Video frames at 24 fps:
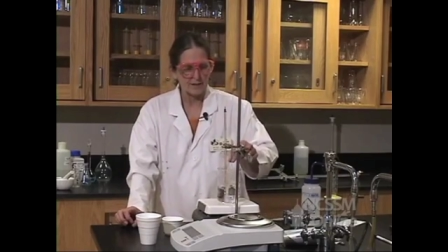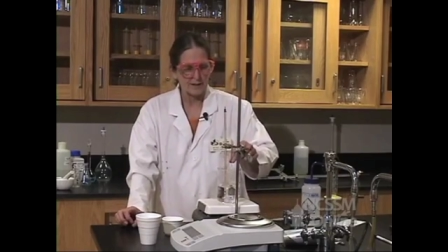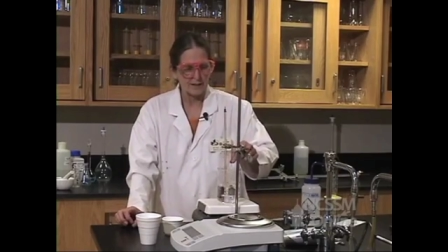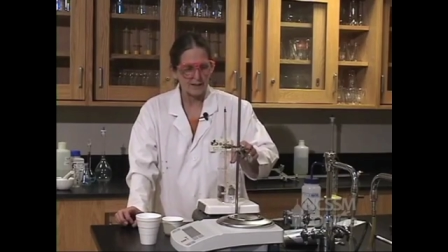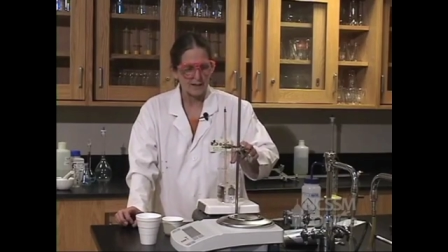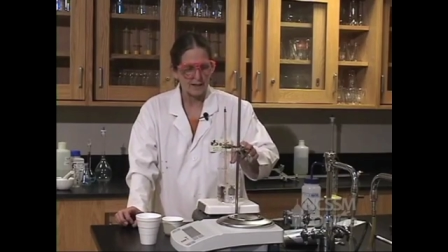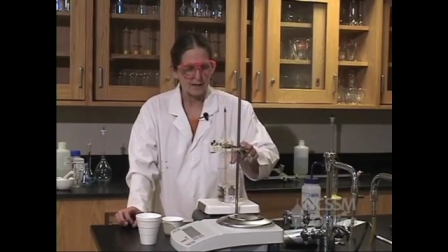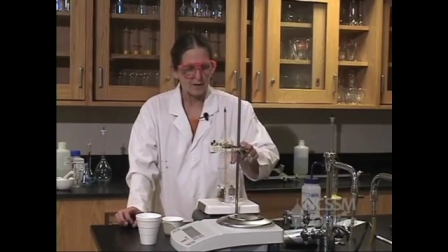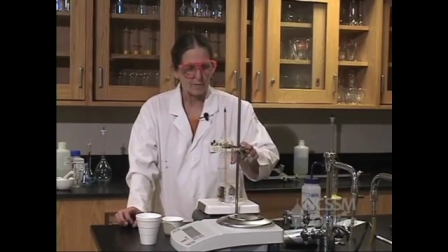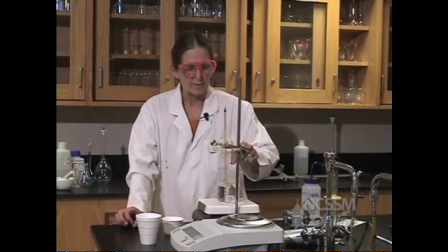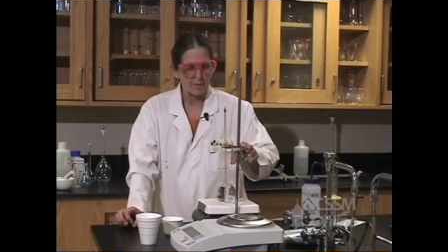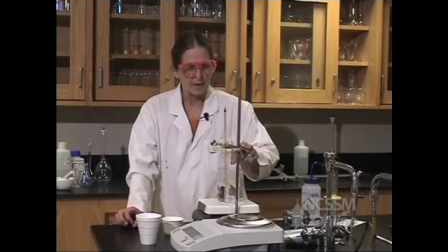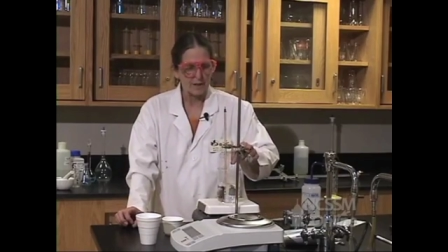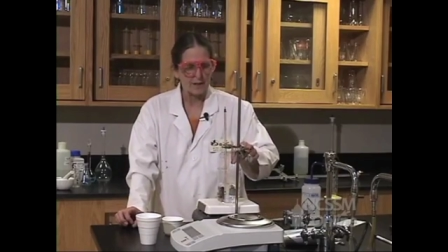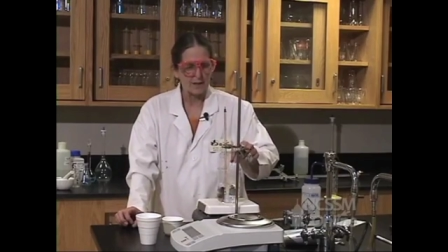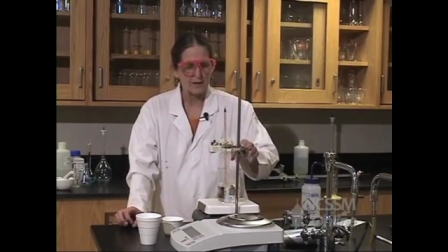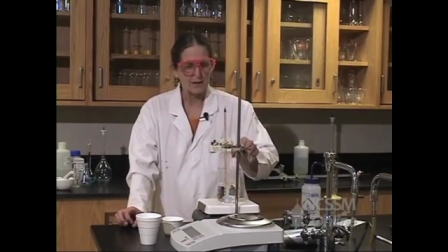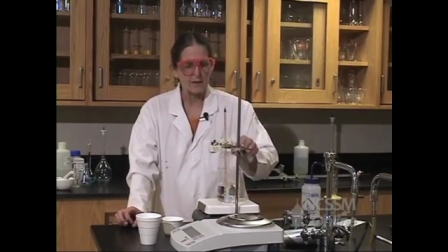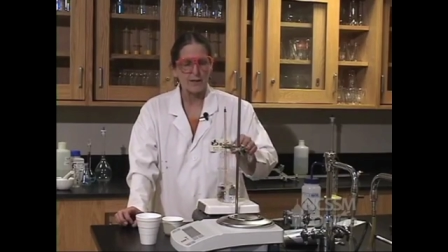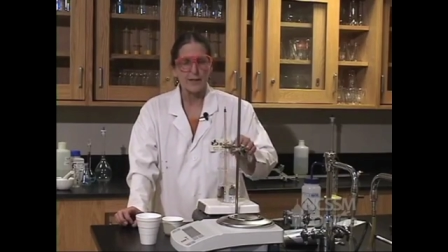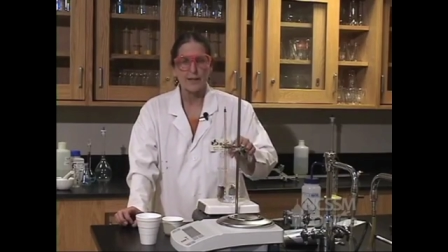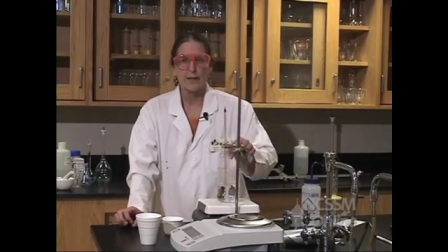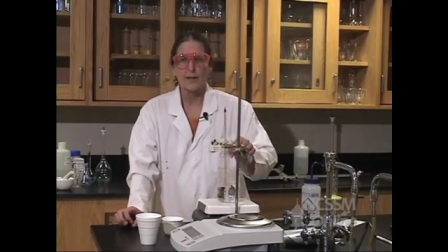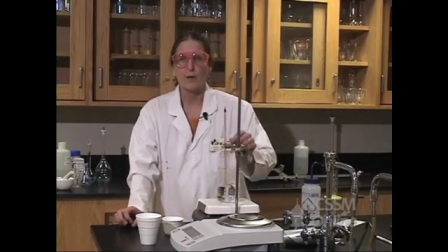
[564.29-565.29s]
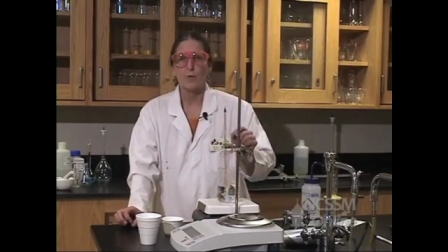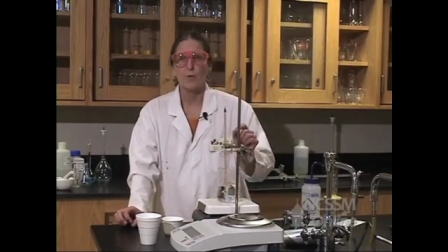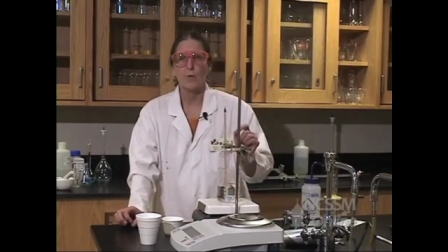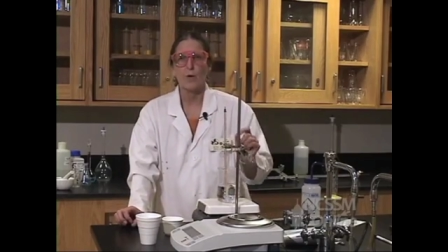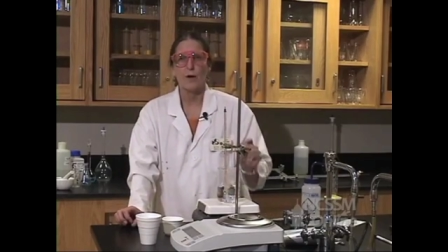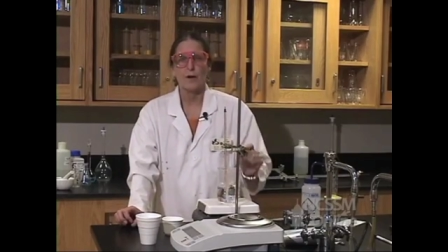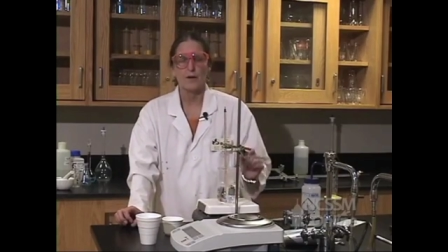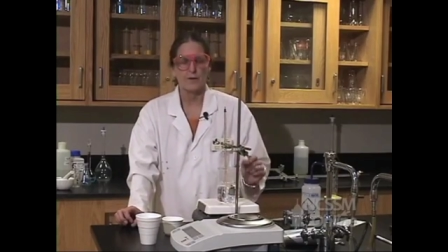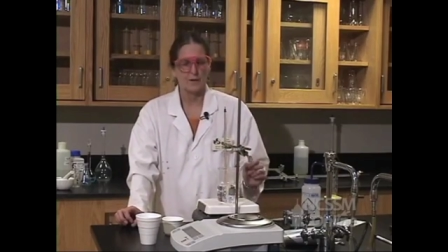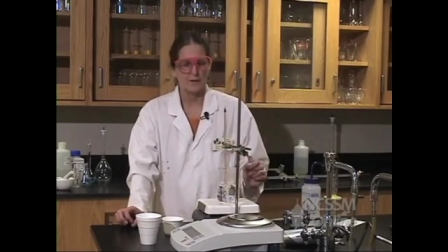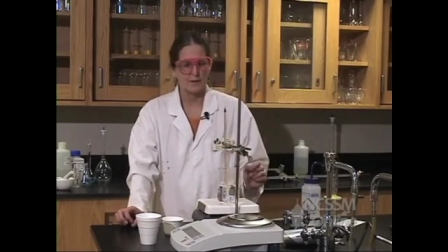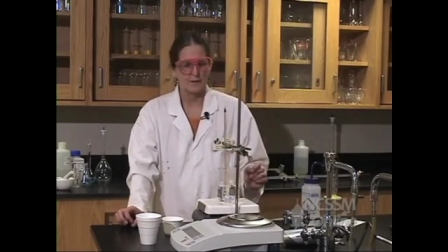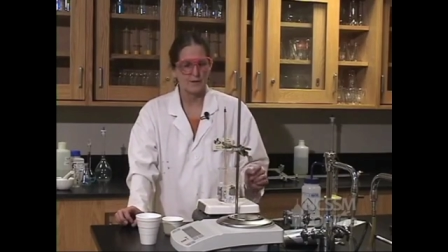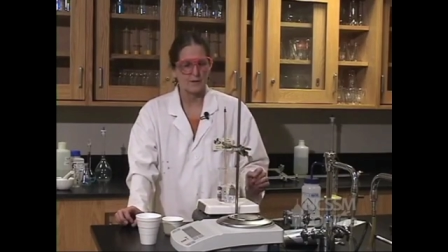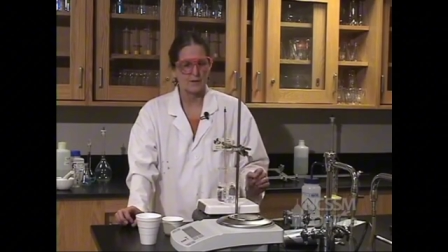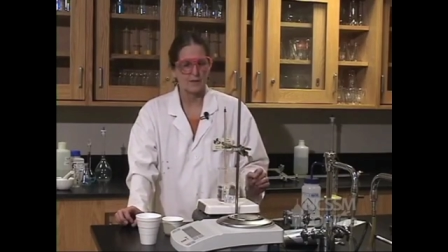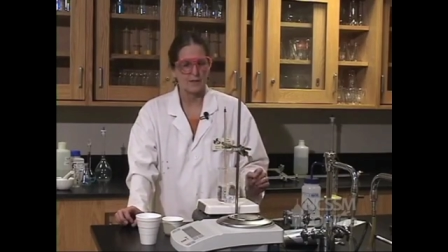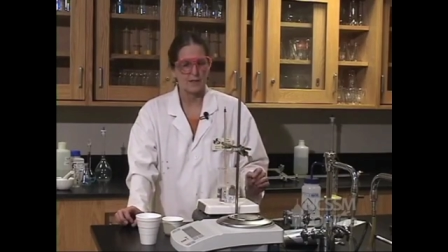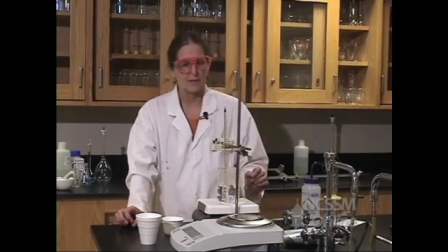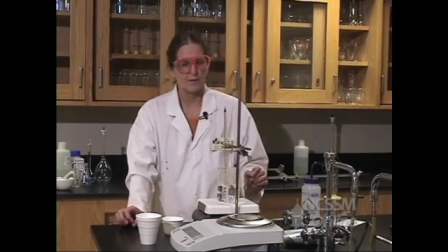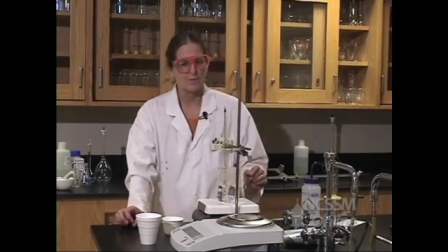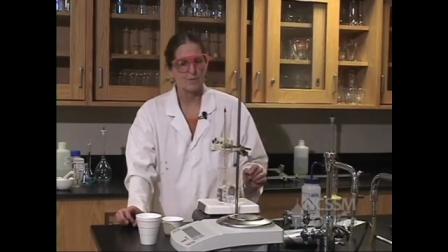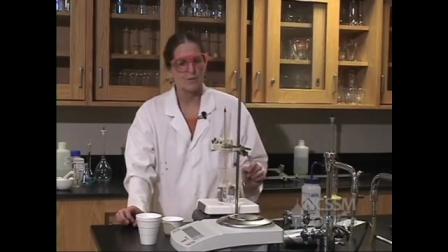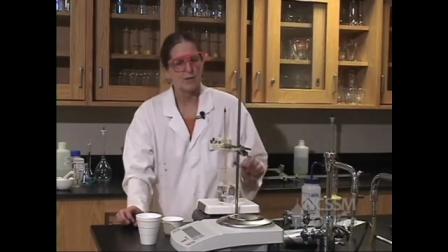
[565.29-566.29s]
that our metal and our water are at the same